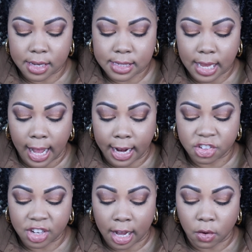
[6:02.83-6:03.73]
It's an
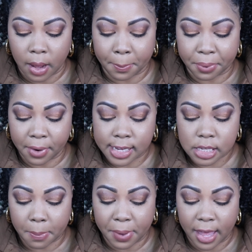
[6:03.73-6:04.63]
eyeshadow and
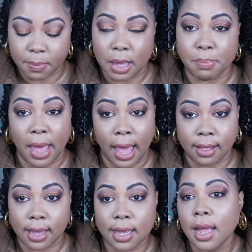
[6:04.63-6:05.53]
pressed pigment palette.